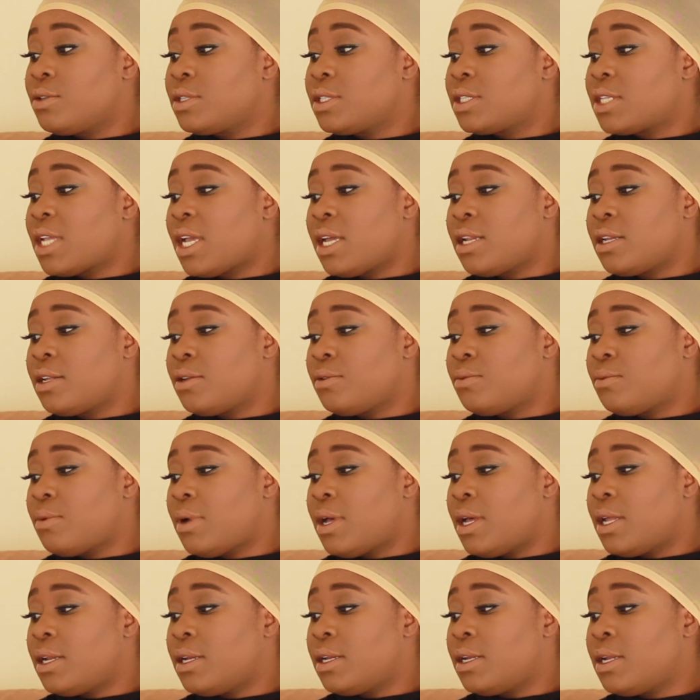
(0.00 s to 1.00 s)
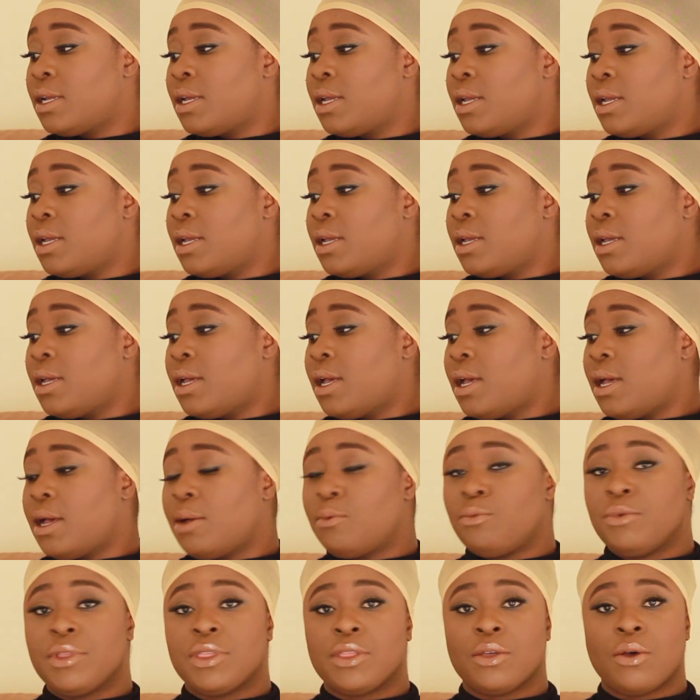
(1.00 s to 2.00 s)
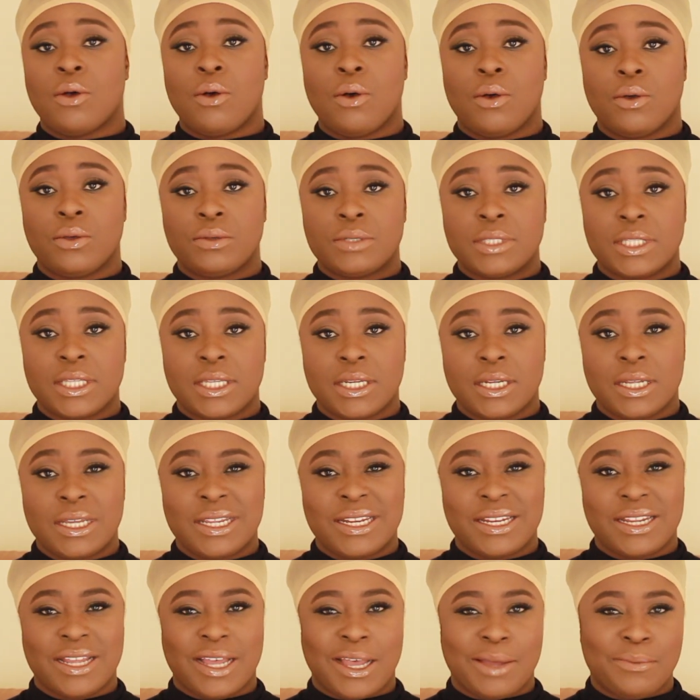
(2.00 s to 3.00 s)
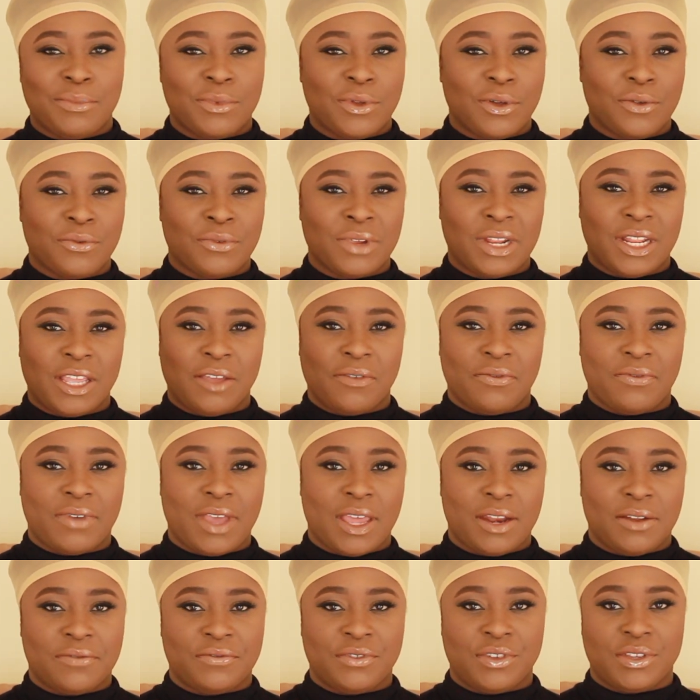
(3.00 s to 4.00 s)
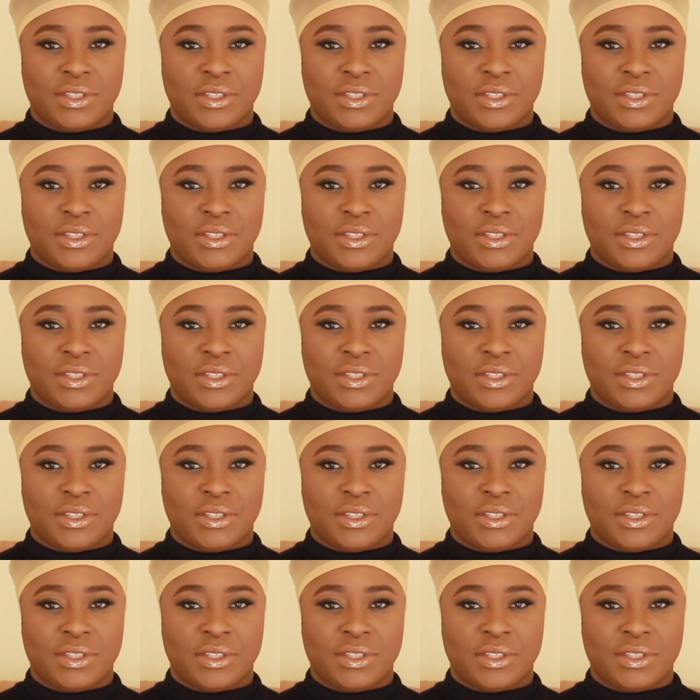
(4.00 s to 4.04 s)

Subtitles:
standard one. With the holes in it. I'm not really a fan of